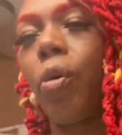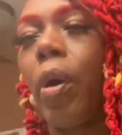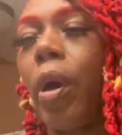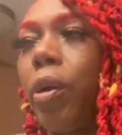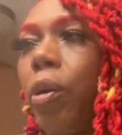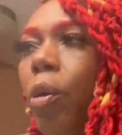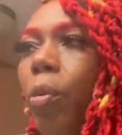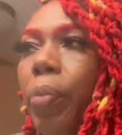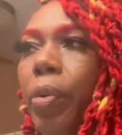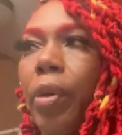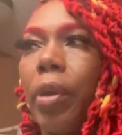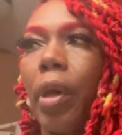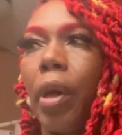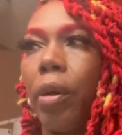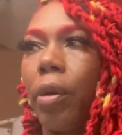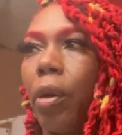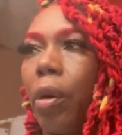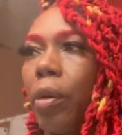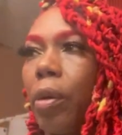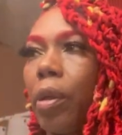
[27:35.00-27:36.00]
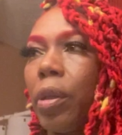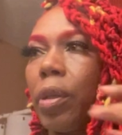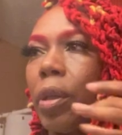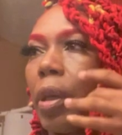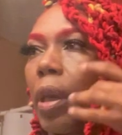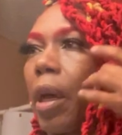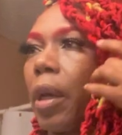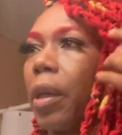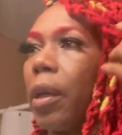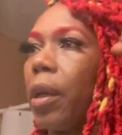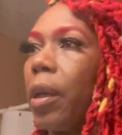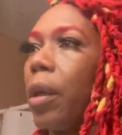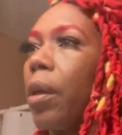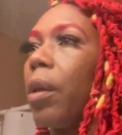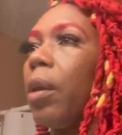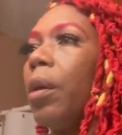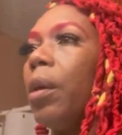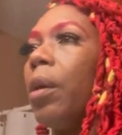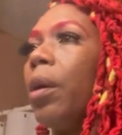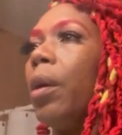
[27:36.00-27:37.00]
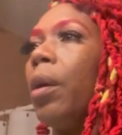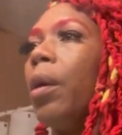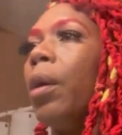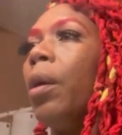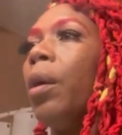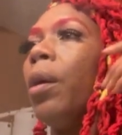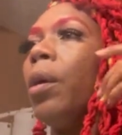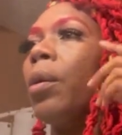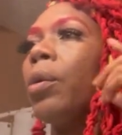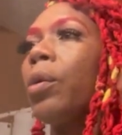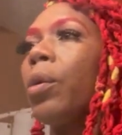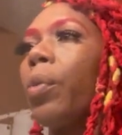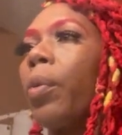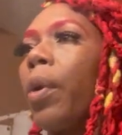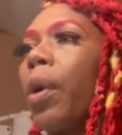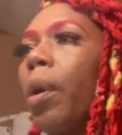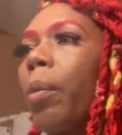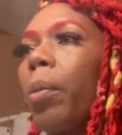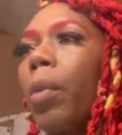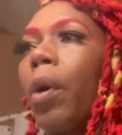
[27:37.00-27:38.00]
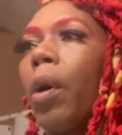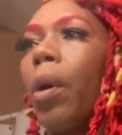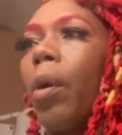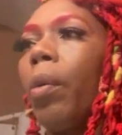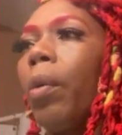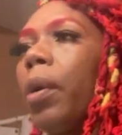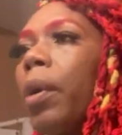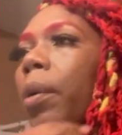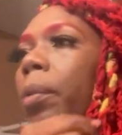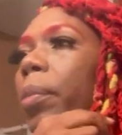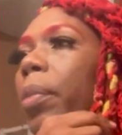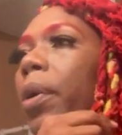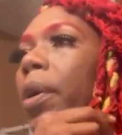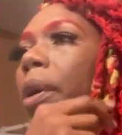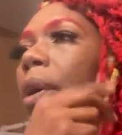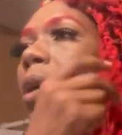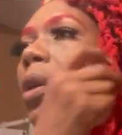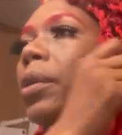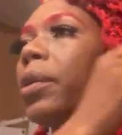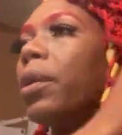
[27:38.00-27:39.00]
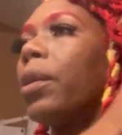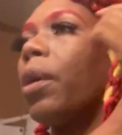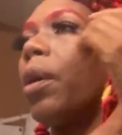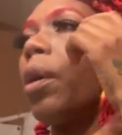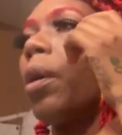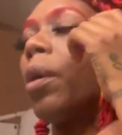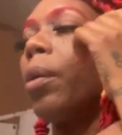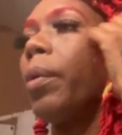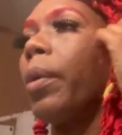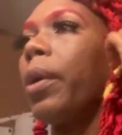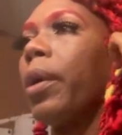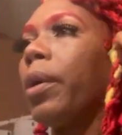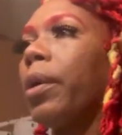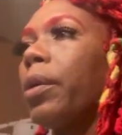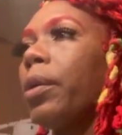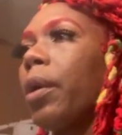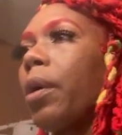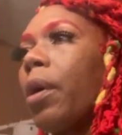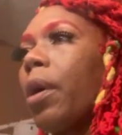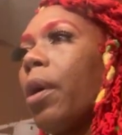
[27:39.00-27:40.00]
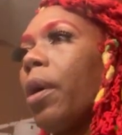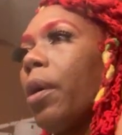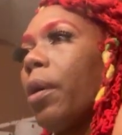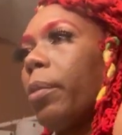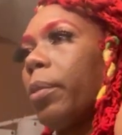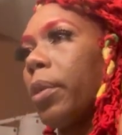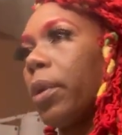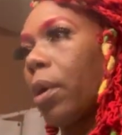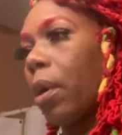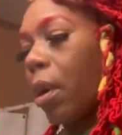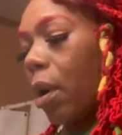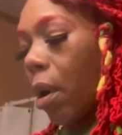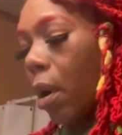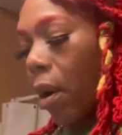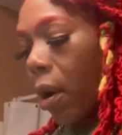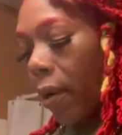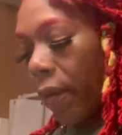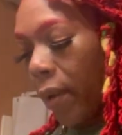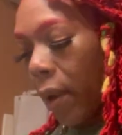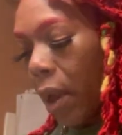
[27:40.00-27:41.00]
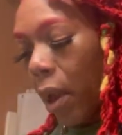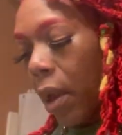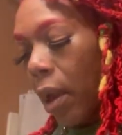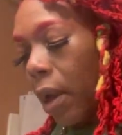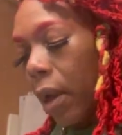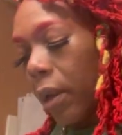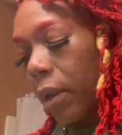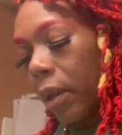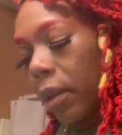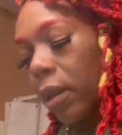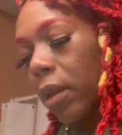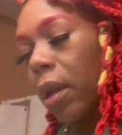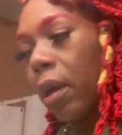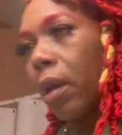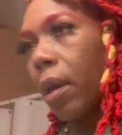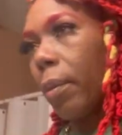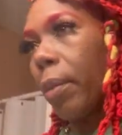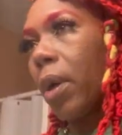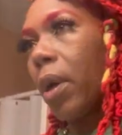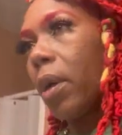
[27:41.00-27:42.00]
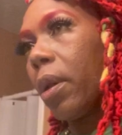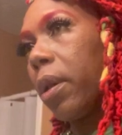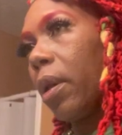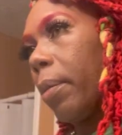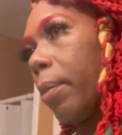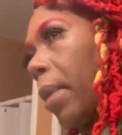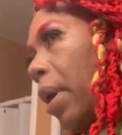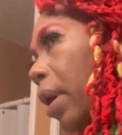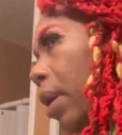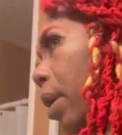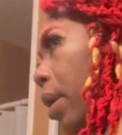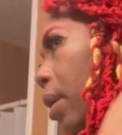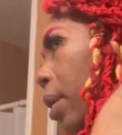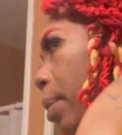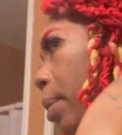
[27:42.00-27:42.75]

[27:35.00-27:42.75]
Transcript: I don't put that on until I get to where I'm going because it always comes off. And I think I'm gonna clip my hair